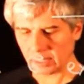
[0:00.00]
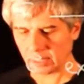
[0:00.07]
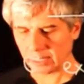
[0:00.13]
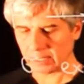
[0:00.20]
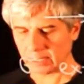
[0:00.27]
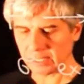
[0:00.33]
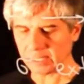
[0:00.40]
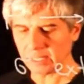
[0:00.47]

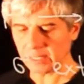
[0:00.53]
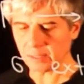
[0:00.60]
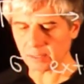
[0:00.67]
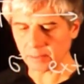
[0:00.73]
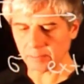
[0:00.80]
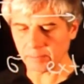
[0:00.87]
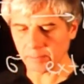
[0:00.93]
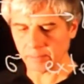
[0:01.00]

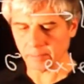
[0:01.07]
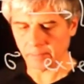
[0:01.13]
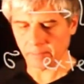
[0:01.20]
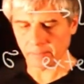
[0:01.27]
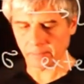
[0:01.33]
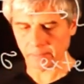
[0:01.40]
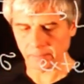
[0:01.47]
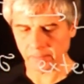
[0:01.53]
Consider
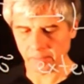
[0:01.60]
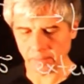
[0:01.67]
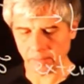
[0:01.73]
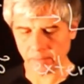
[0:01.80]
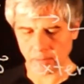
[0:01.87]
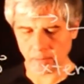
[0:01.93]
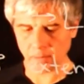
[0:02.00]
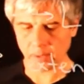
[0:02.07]

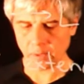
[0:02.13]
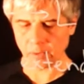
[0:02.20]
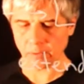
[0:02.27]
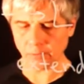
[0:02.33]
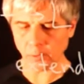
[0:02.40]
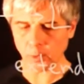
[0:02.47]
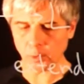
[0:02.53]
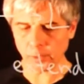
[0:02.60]

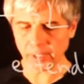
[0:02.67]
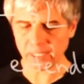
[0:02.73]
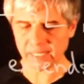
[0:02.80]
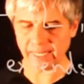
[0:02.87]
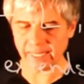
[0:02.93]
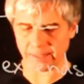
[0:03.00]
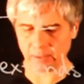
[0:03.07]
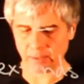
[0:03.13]
the following
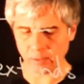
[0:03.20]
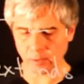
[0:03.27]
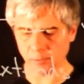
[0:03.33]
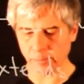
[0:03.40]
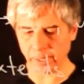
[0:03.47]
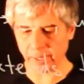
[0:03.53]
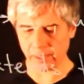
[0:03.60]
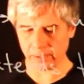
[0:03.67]
set
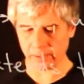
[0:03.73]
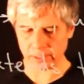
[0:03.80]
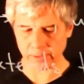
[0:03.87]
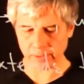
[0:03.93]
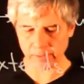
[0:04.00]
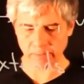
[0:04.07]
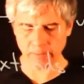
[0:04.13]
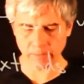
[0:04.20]
of
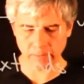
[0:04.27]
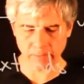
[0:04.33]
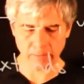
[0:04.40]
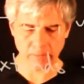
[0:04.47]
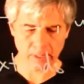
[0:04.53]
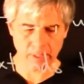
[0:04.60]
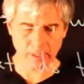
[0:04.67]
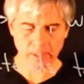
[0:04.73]
pairs.
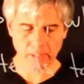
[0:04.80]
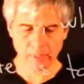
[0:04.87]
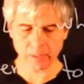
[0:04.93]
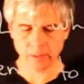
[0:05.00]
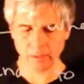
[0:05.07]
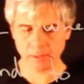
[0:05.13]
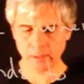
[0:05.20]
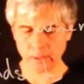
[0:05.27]

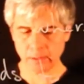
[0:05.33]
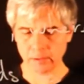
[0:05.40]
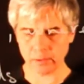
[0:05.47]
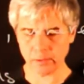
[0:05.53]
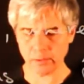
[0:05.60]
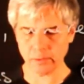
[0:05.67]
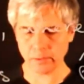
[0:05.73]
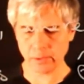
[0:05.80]

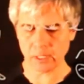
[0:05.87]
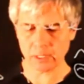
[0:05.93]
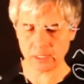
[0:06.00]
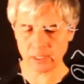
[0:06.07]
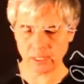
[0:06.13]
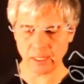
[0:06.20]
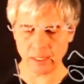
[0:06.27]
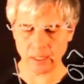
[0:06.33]
So these
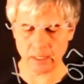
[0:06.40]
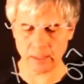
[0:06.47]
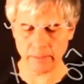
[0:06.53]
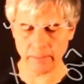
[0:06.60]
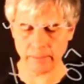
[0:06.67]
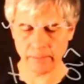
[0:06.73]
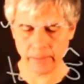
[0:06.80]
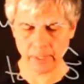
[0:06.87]
are
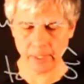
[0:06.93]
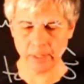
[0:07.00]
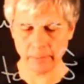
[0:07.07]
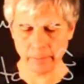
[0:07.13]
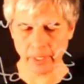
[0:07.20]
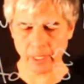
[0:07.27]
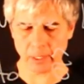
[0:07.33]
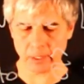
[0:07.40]

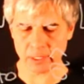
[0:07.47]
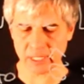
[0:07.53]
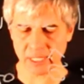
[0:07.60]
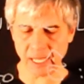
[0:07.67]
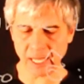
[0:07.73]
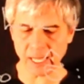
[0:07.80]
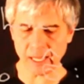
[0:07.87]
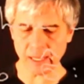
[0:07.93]
pairs
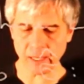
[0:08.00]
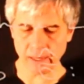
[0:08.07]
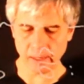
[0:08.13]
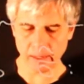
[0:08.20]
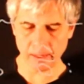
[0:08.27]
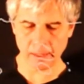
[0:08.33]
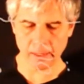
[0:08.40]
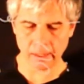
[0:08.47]
K
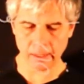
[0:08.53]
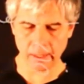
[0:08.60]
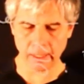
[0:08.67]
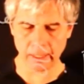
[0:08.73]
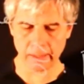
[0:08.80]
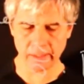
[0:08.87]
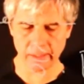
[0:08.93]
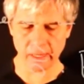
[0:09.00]

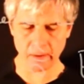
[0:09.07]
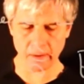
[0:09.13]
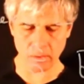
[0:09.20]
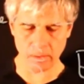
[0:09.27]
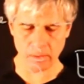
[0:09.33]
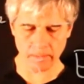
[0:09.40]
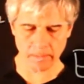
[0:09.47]
and tau,